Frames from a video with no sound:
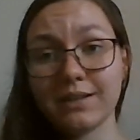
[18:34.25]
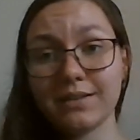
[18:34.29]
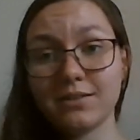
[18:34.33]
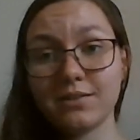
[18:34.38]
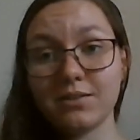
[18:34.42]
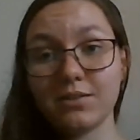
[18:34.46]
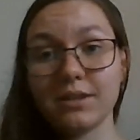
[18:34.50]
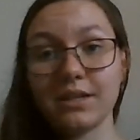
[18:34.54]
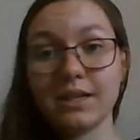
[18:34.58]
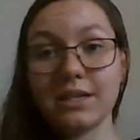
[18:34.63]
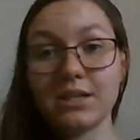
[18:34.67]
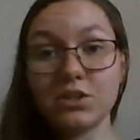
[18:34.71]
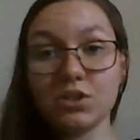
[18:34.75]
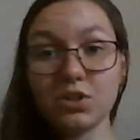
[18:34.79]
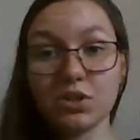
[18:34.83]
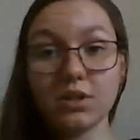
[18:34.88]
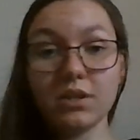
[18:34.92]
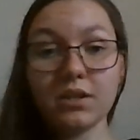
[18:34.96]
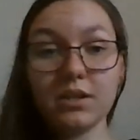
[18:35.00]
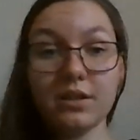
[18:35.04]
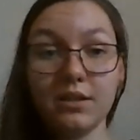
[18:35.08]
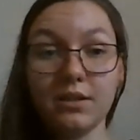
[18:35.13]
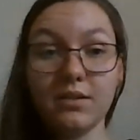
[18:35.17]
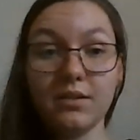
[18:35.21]
And so, they
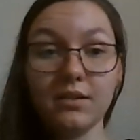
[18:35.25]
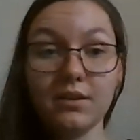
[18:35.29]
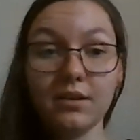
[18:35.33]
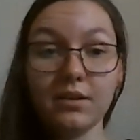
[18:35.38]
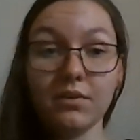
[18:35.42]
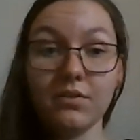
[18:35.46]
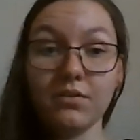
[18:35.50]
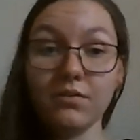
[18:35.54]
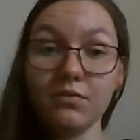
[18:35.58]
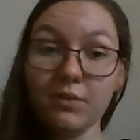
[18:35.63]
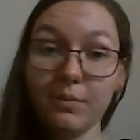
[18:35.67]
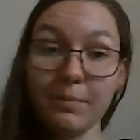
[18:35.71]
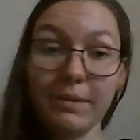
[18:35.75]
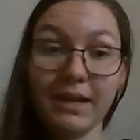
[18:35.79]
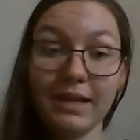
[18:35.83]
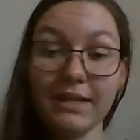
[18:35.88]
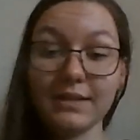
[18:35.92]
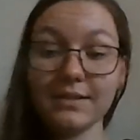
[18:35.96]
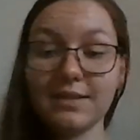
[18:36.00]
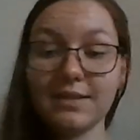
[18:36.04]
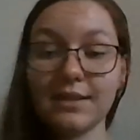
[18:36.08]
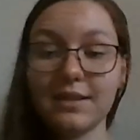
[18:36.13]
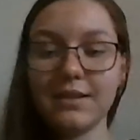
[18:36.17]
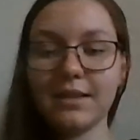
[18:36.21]
took the
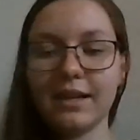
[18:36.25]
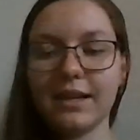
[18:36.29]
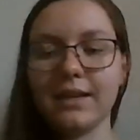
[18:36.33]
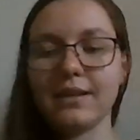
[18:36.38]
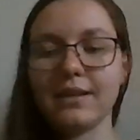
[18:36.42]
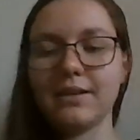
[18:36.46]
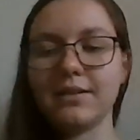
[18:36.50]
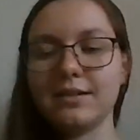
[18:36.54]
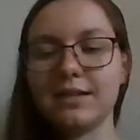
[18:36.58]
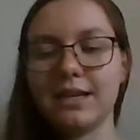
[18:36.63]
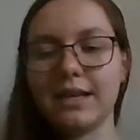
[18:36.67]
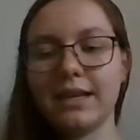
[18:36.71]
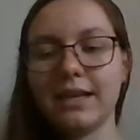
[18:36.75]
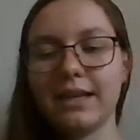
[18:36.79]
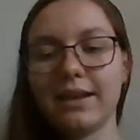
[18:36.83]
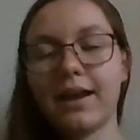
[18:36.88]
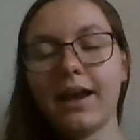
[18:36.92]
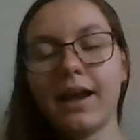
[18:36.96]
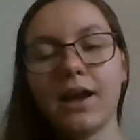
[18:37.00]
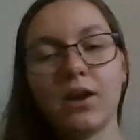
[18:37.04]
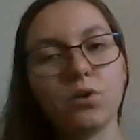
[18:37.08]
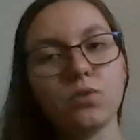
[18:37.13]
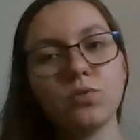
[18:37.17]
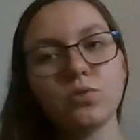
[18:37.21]
remains that they had taken
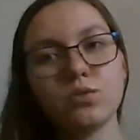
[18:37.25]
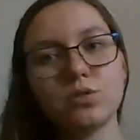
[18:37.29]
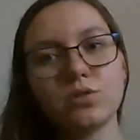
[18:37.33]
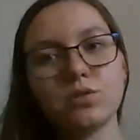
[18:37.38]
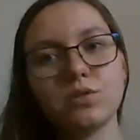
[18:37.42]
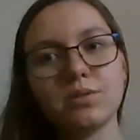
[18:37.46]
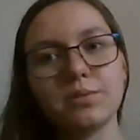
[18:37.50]
out